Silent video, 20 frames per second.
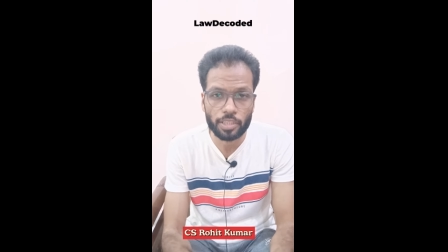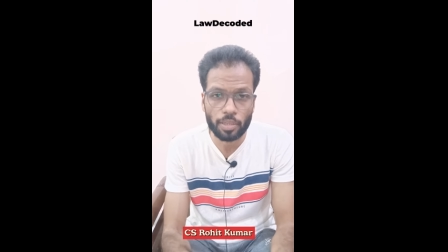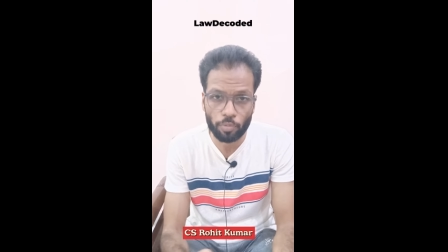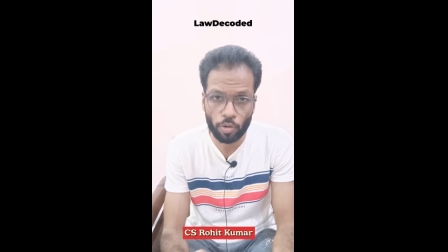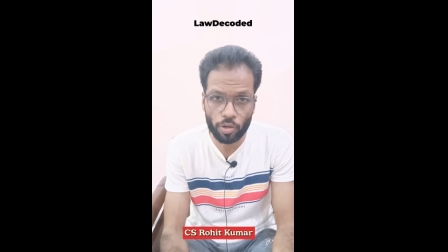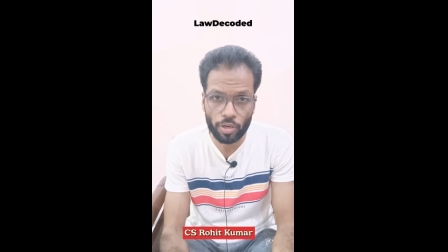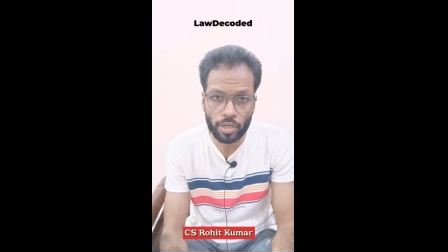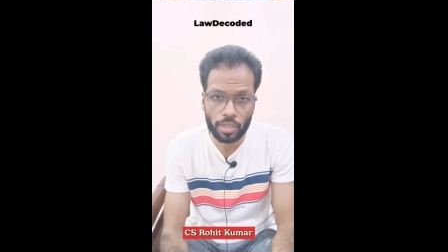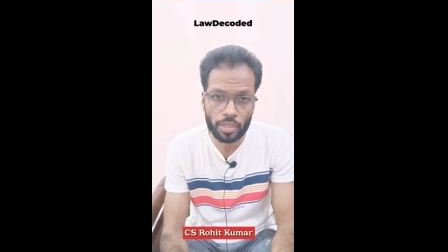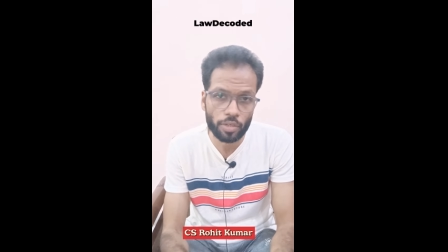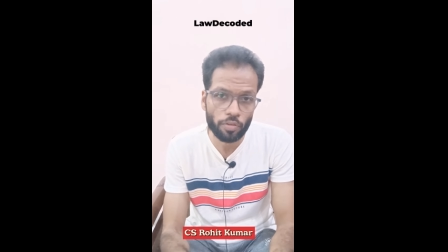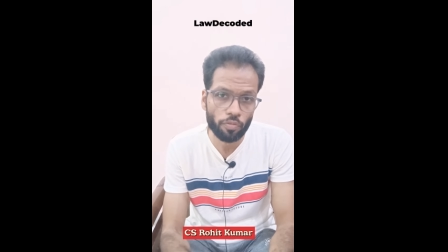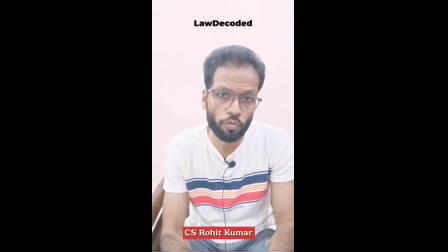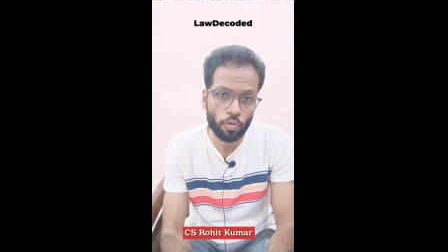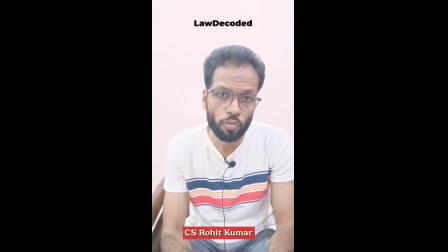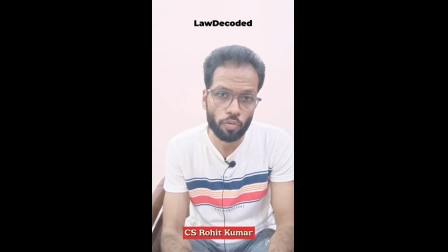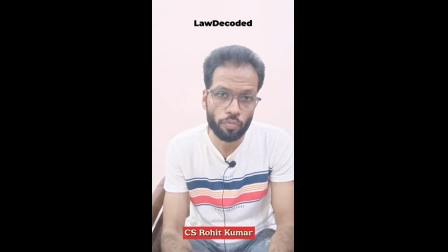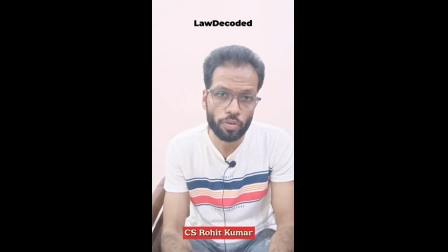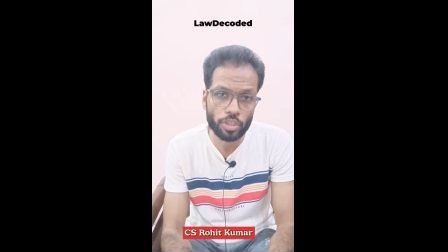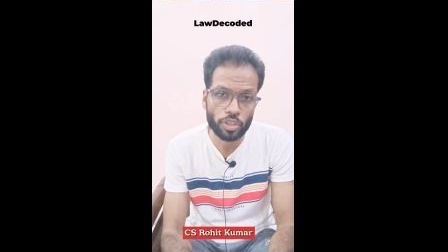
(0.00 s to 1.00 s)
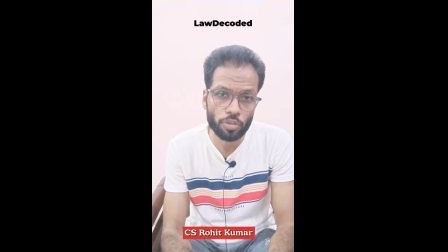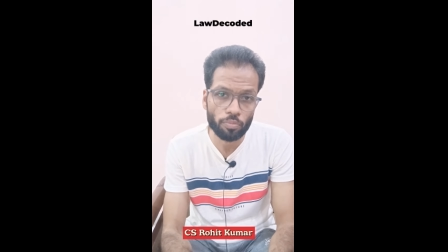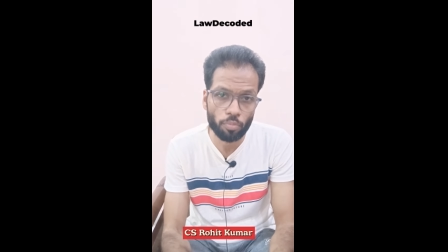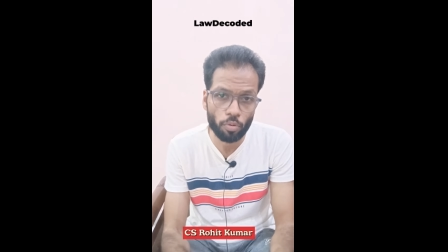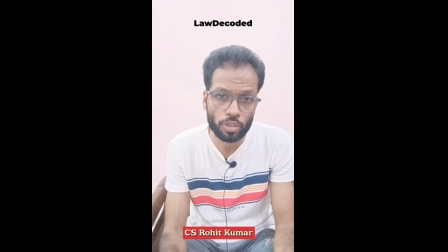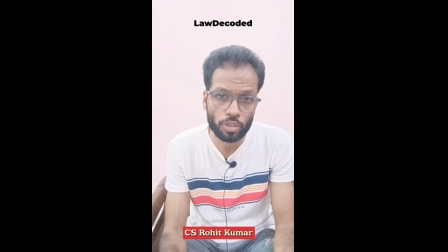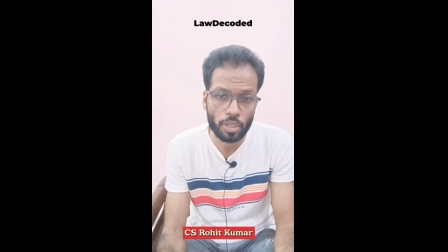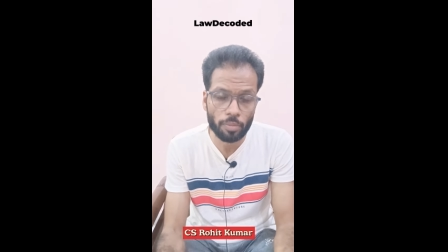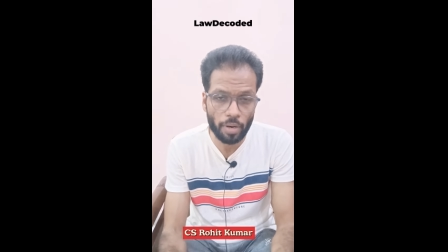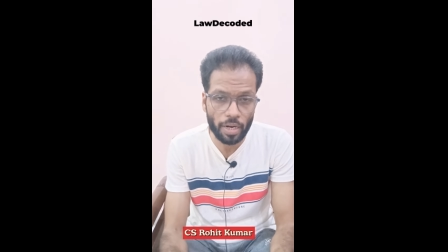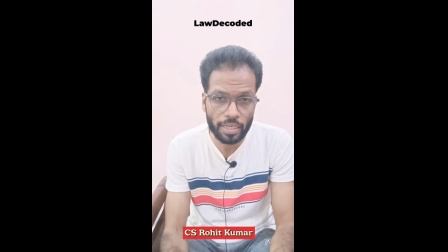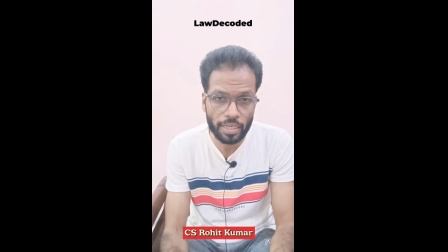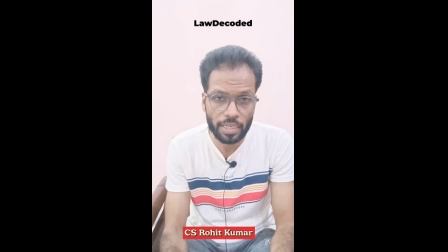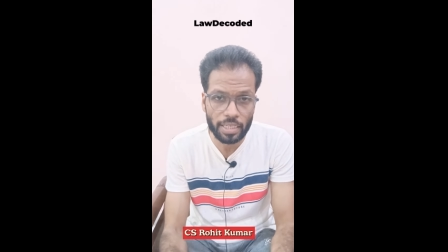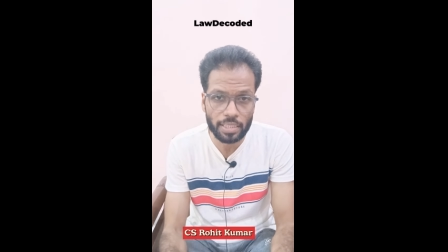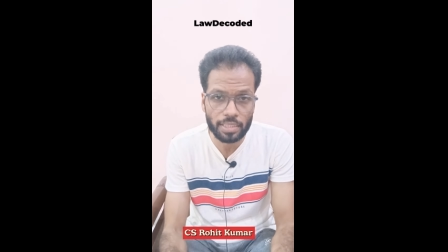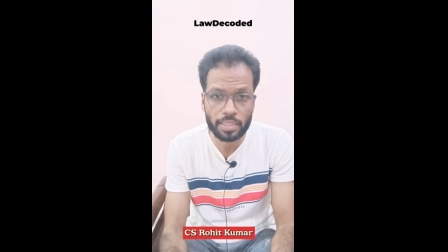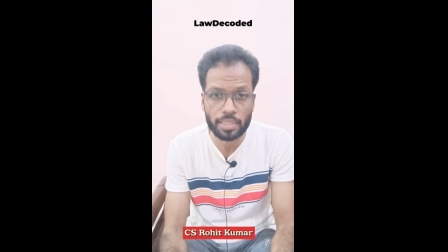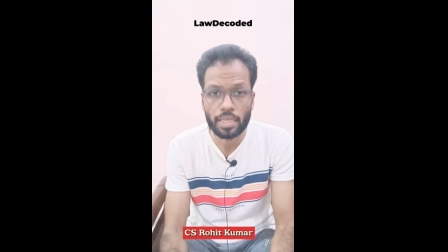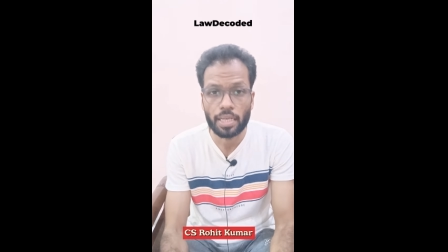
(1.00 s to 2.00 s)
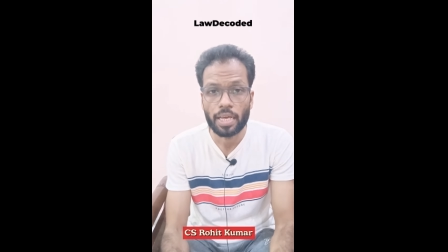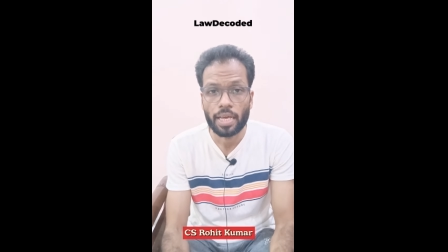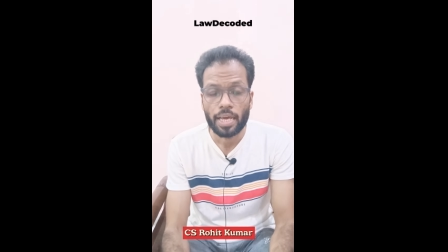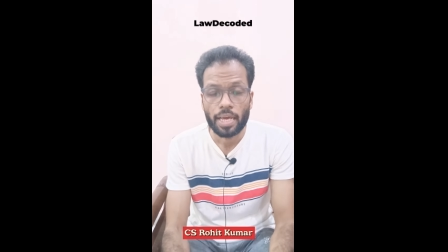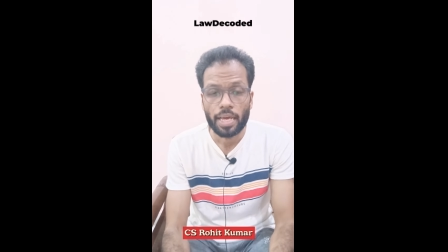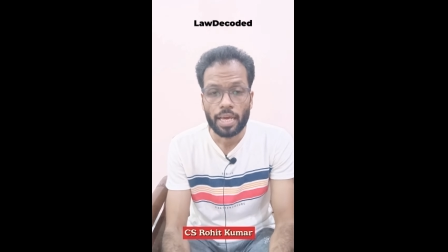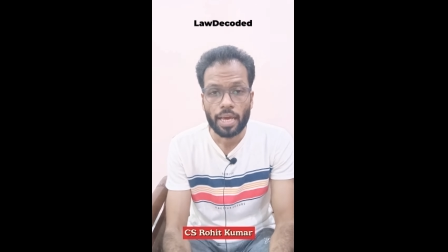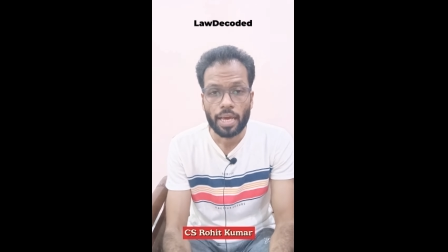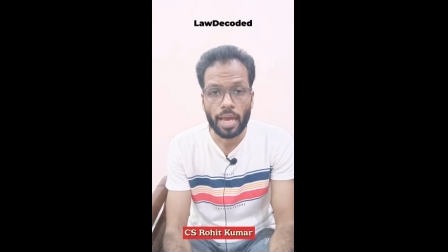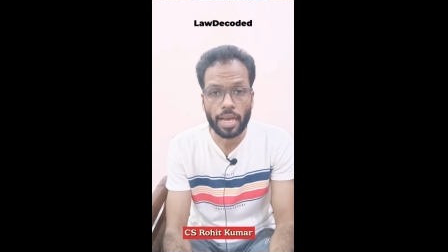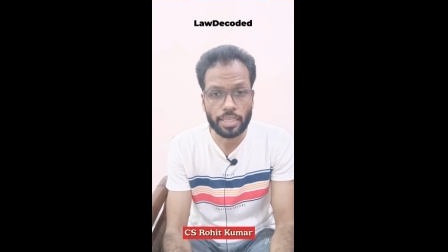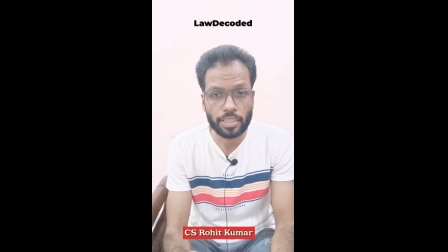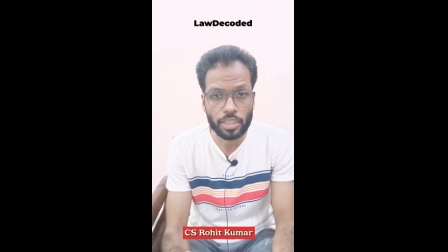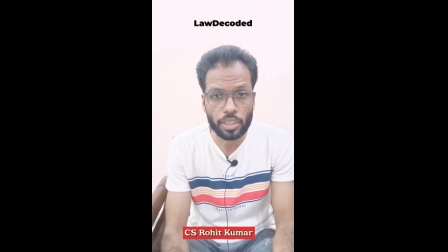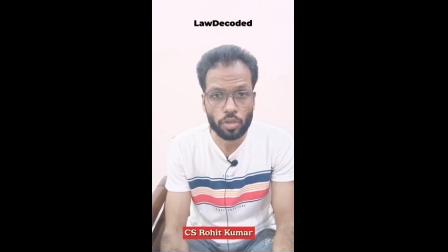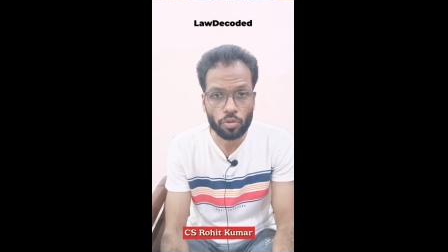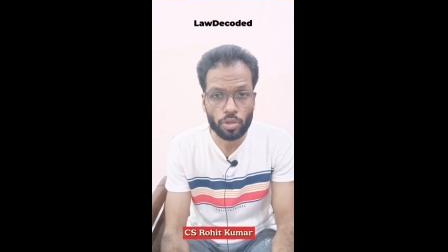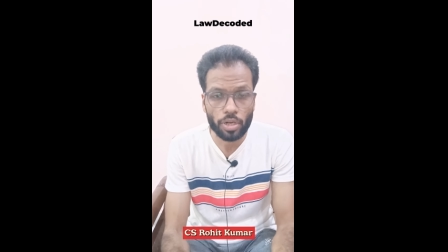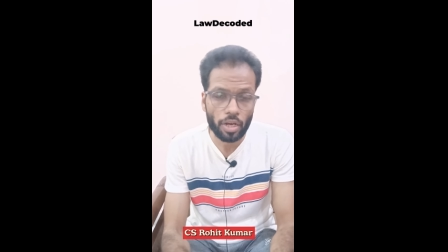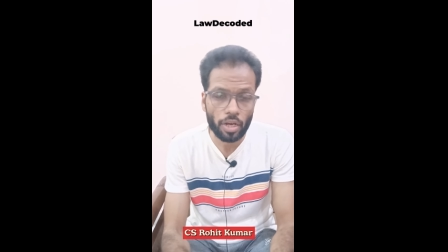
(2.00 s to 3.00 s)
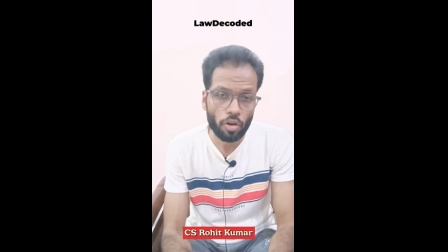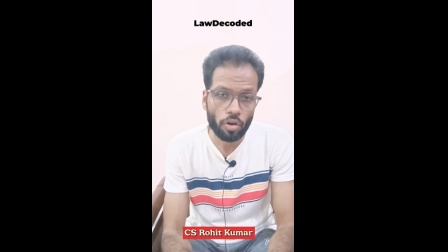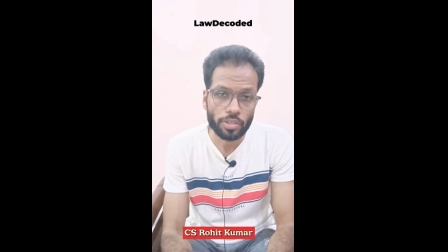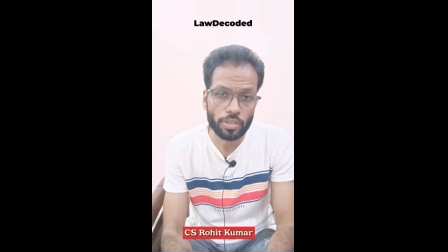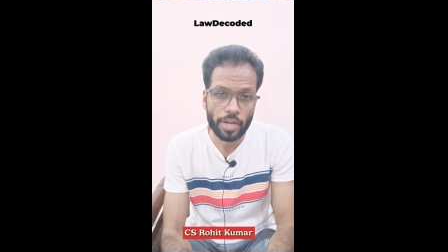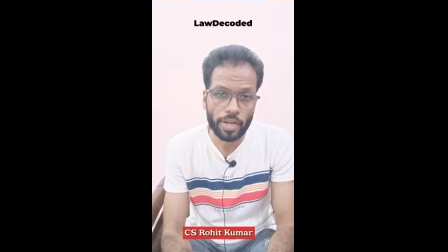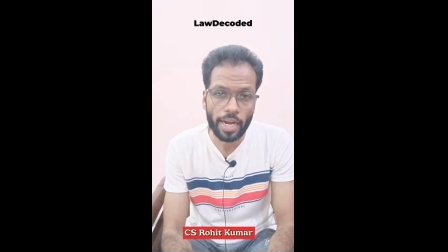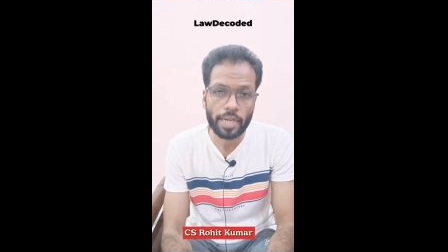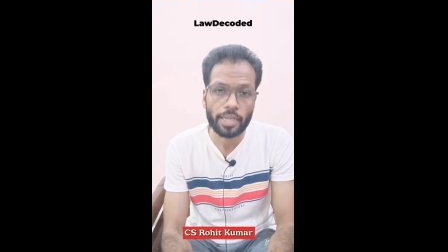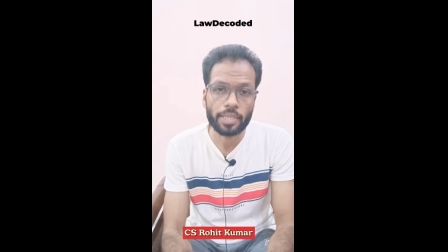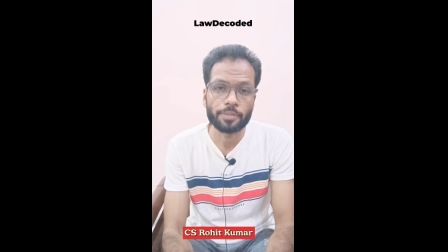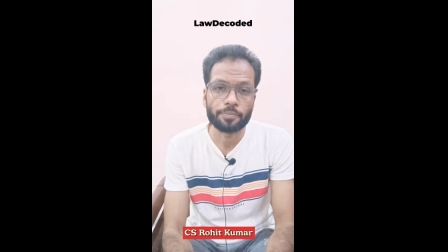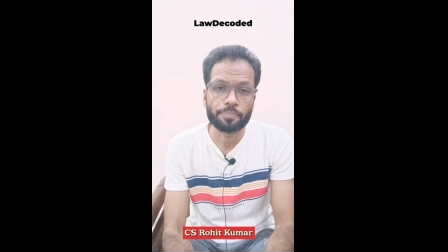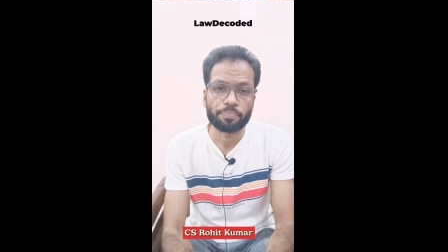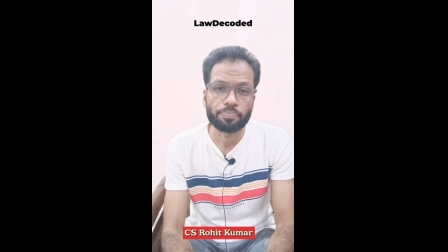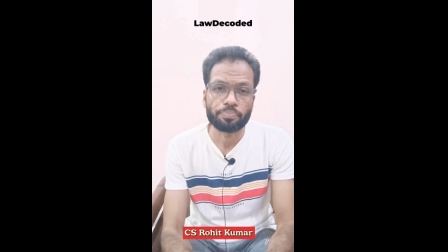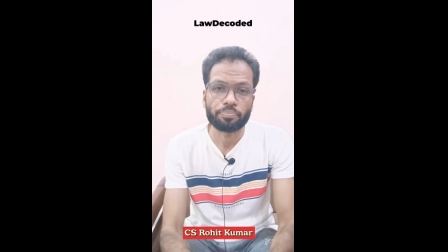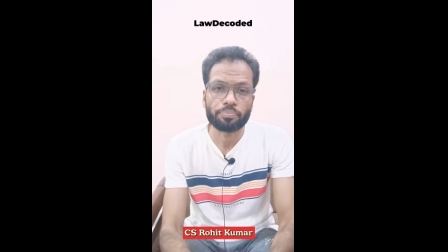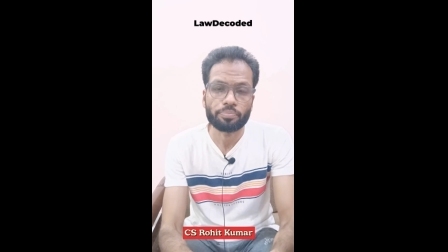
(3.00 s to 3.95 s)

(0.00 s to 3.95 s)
the product for which both the parties executed a contract,